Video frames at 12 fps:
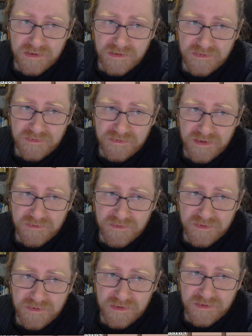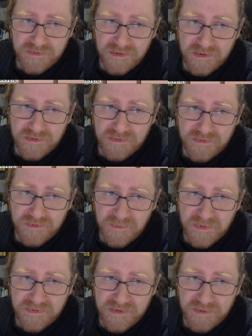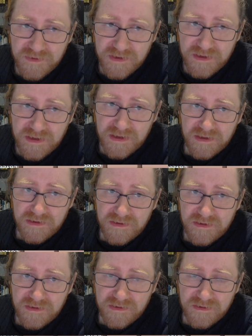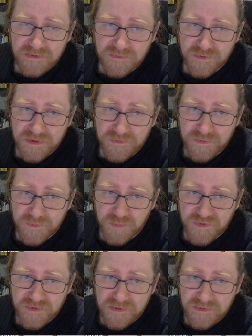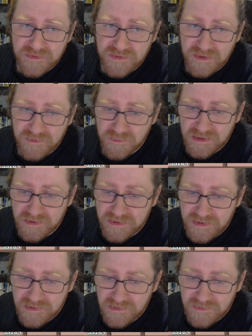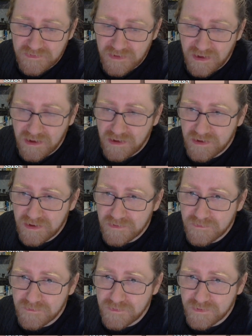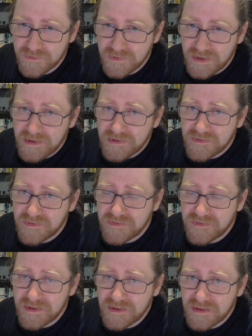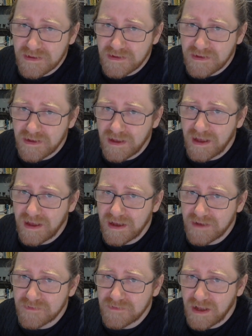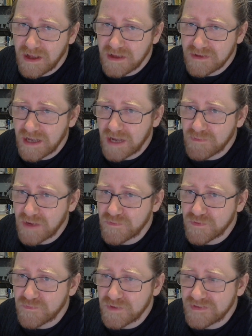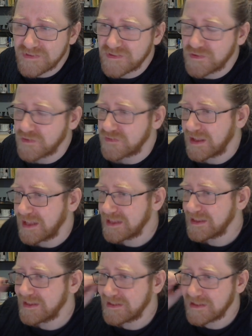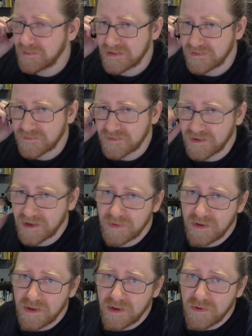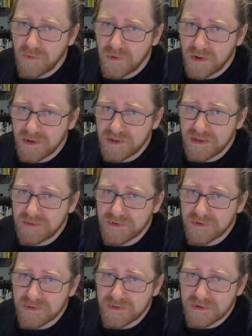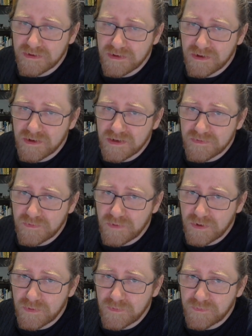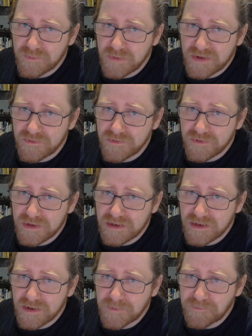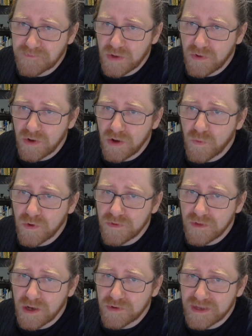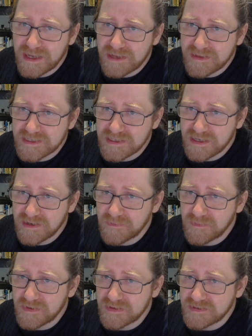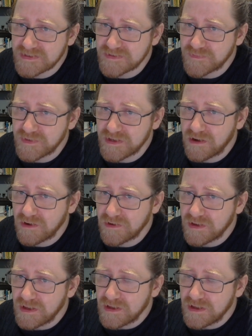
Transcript: 7 seconds on smelting every day, 41%, 7 million kills, I would still have, I will waste just a little bit of time, even by doing 1 hour candies, since we are